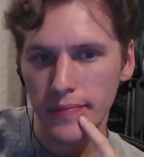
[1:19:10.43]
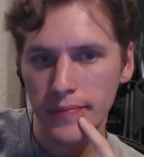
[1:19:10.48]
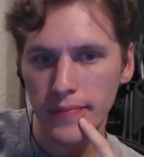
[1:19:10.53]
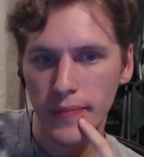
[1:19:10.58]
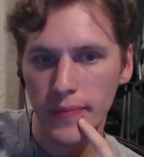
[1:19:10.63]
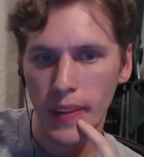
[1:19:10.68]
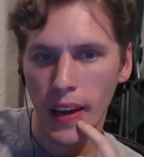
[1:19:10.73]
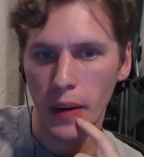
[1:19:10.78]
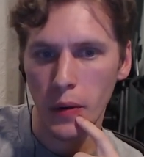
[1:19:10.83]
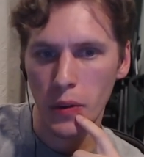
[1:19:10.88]

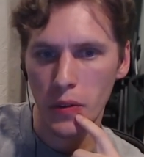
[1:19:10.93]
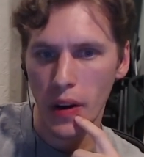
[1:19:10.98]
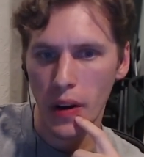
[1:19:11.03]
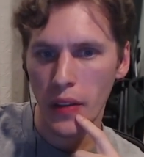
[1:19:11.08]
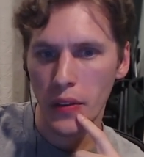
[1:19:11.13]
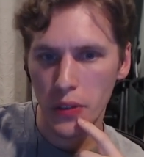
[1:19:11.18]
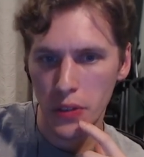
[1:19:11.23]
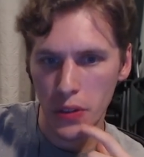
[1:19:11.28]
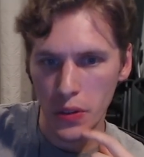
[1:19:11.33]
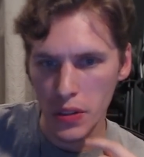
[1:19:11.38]
I would
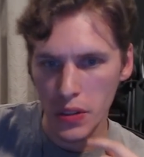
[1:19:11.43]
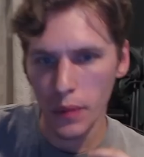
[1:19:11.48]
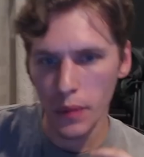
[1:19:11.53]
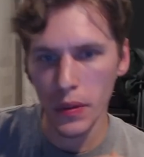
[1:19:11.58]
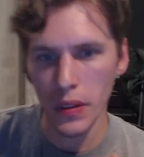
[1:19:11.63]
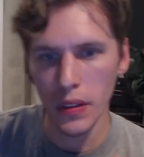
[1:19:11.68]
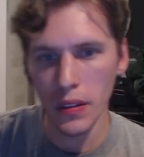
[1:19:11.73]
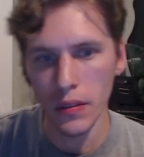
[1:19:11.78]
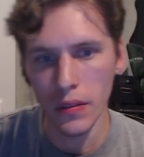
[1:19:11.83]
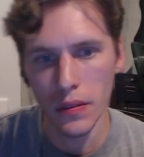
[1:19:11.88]
rather do
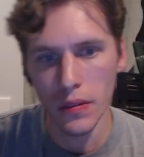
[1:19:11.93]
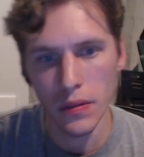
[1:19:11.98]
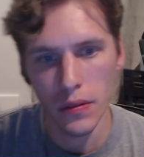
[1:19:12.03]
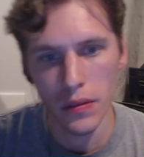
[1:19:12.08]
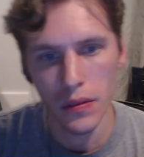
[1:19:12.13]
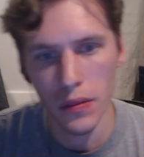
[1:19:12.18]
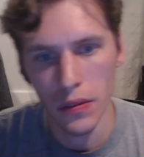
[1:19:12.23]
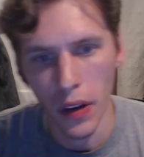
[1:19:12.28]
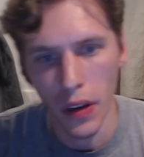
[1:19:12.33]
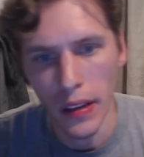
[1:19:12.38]
something
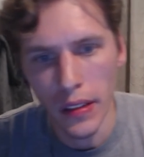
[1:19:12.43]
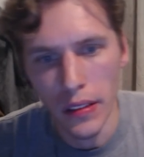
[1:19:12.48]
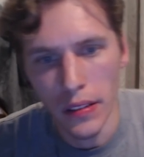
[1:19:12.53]
fun.